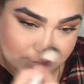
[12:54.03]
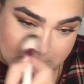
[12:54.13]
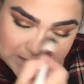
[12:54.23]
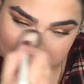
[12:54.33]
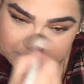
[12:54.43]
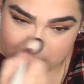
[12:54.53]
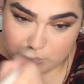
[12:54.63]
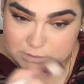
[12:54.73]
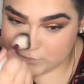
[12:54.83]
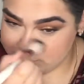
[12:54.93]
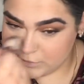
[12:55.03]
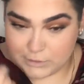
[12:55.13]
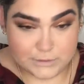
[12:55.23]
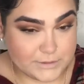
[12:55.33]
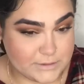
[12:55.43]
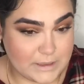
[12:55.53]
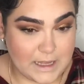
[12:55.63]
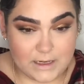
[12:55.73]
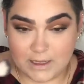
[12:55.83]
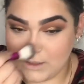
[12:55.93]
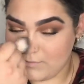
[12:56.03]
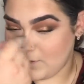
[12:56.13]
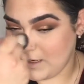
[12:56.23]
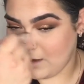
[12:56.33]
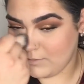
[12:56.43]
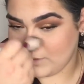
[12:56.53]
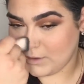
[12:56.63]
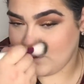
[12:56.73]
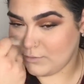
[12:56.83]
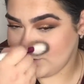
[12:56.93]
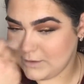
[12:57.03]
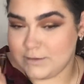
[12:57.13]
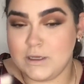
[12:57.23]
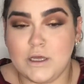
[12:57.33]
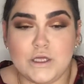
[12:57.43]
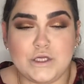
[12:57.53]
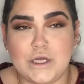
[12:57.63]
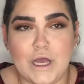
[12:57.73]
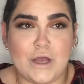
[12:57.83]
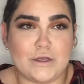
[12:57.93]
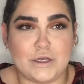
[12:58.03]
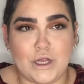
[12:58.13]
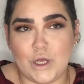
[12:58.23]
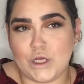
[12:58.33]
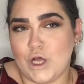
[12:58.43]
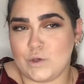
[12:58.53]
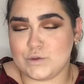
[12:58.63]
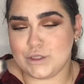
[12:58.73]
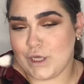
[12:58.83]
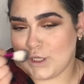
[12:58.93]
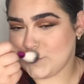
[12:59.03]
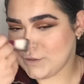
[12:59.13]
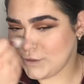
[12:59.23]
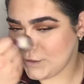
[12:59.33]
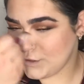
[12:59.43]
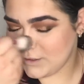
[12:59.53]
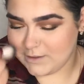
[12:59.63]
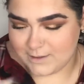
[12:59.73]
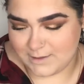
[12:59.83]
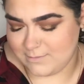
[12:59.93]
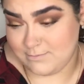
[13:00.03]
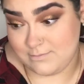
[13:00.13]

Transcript: A little bit of bronzer on the nose. Act like you've been out in the cold and you got a cold nose. Okay.